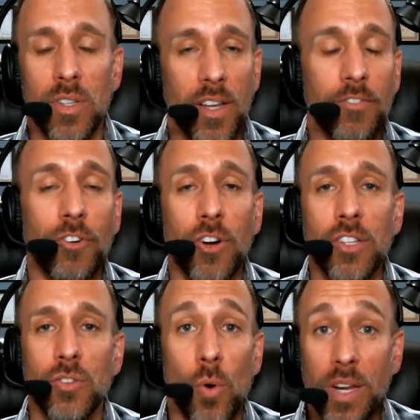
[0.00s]

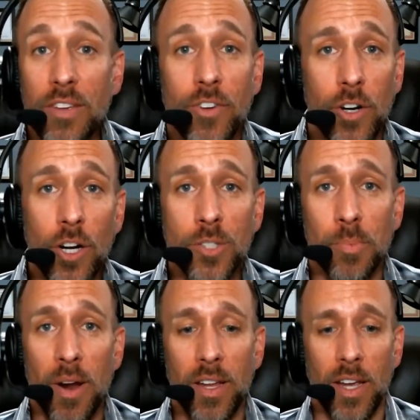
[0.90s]
deliverance or even curse
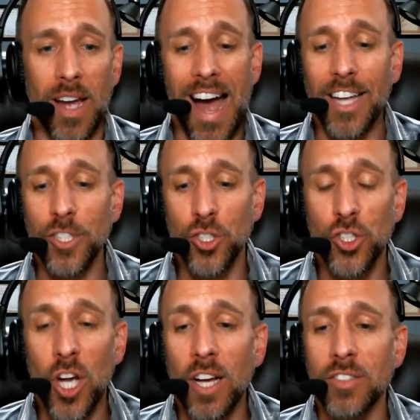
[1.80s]
breaking. I
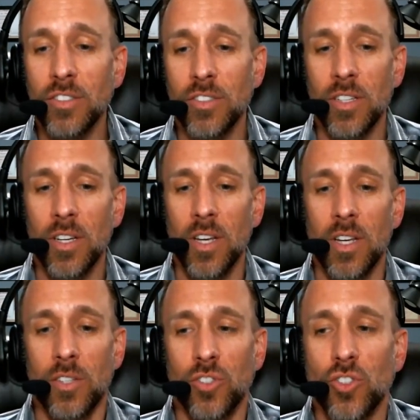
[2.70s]
just
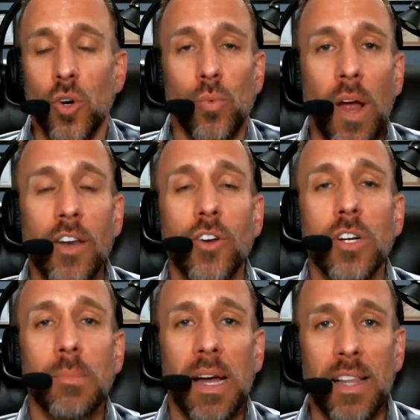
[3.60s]

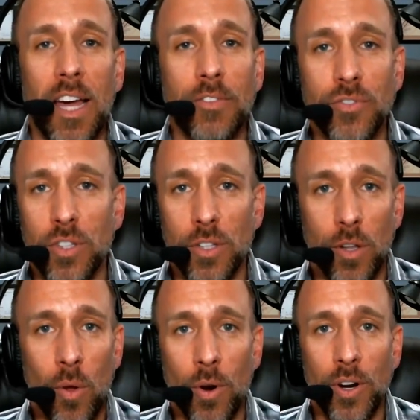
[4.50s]
surrendered my life to the
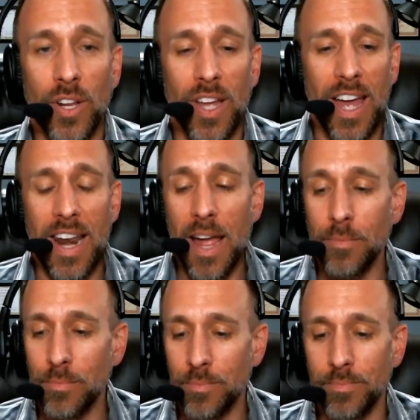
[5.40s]
Lord, and
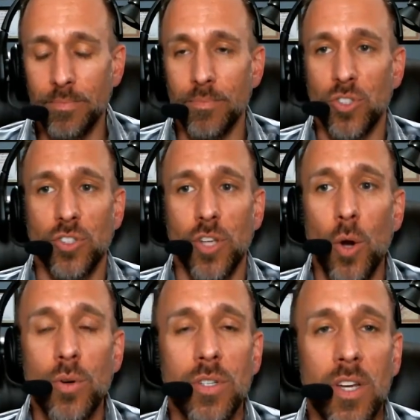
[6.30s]
I
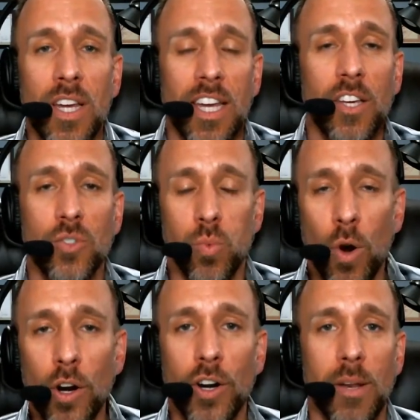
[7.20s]
soaked his
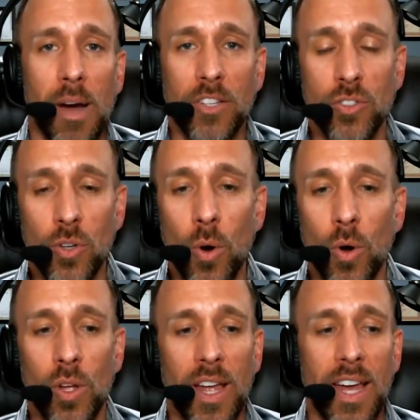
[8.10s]
word in my
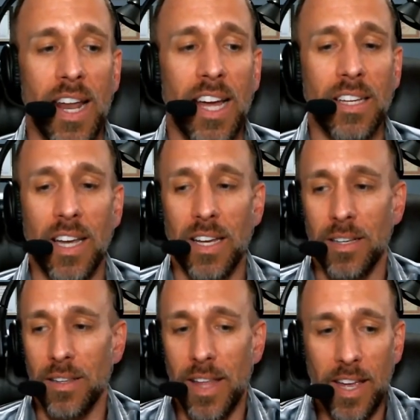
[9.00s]
soul, and I
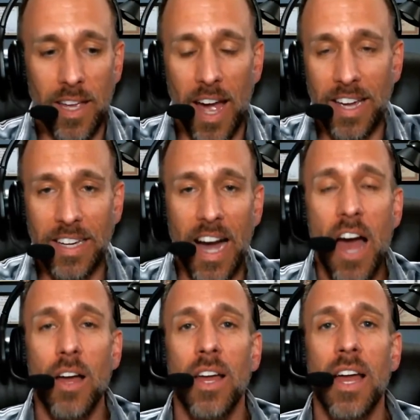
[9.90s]
like
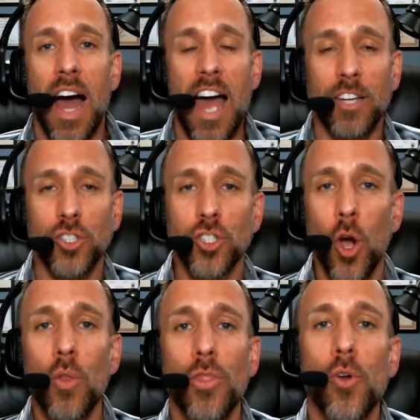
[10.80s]
I
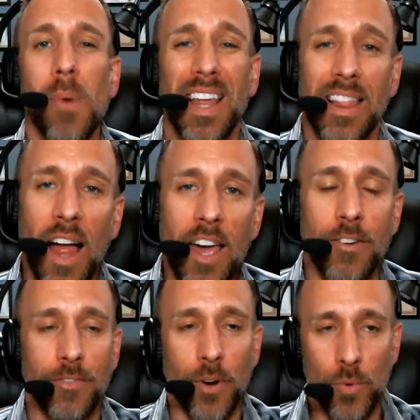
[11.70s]
showed through my
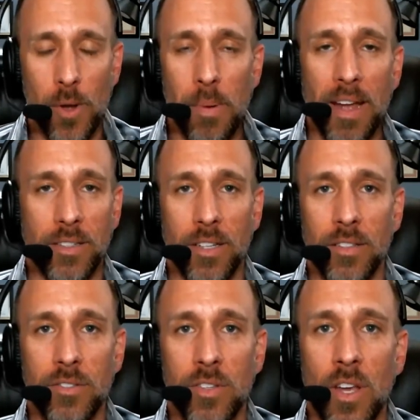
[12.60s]
life
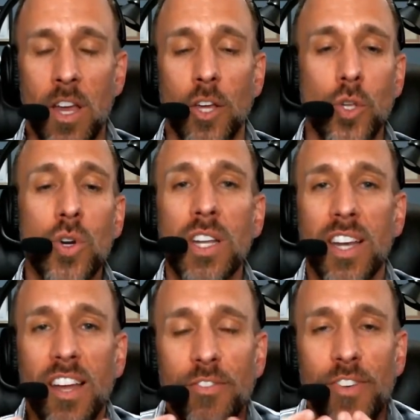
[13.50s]
repentance. You
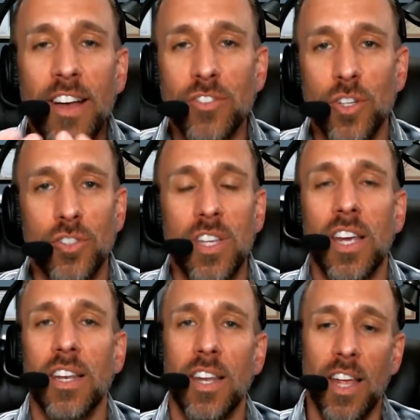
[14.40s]
can confess your
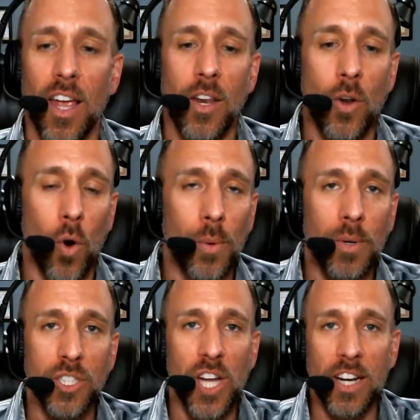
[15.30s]
sin and or
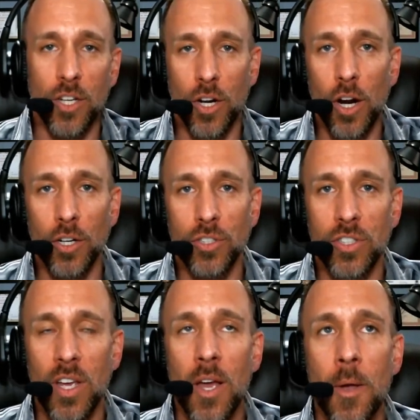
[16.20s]
reject a
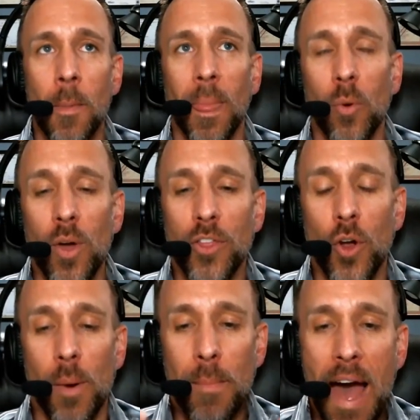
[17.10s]
curse with
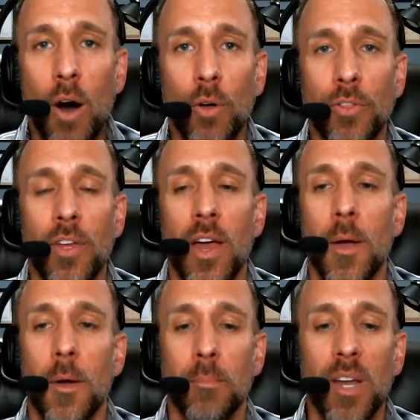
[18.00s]
your mouth,
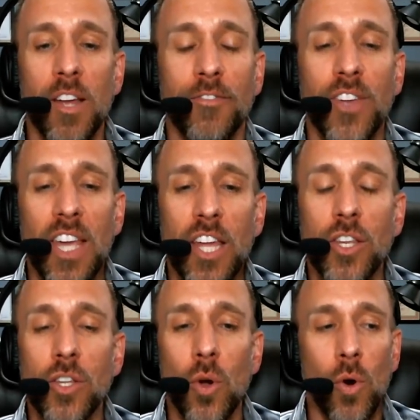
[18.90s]
but if
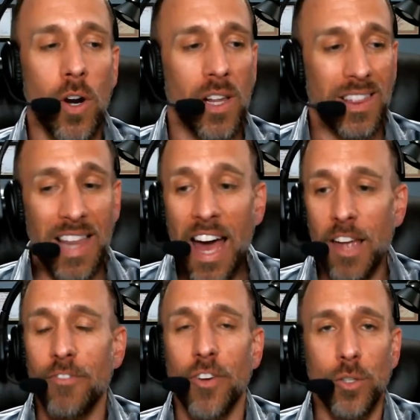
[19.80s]
in your
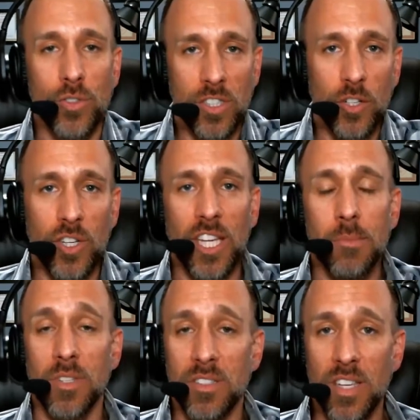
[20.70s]
life you still
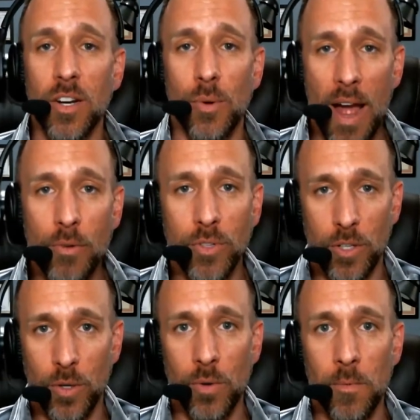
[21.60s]
keep the sin
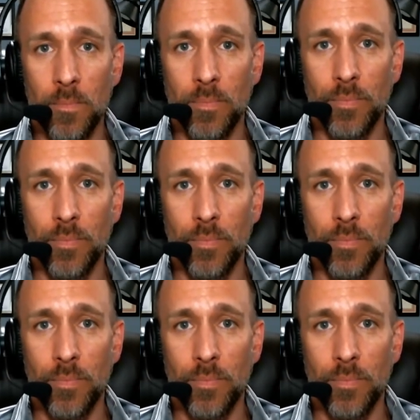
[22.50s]
around you,